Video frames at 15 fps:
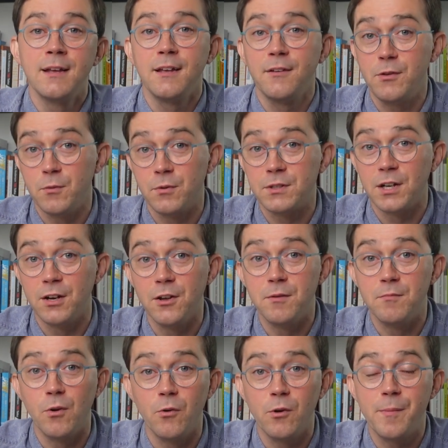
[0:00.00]
If you want to
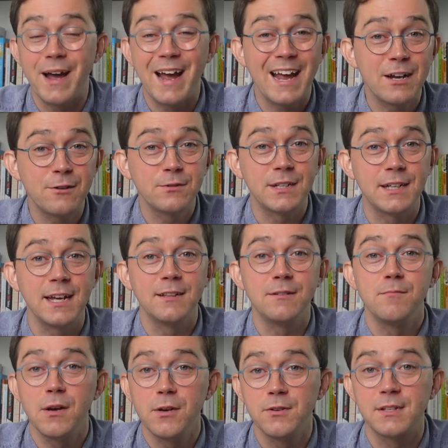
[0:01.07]
learn more about how to get the
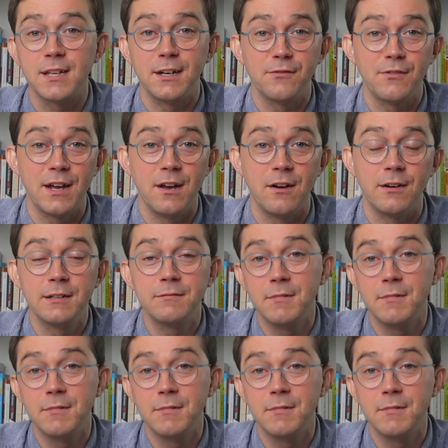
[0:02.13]
most out of AI,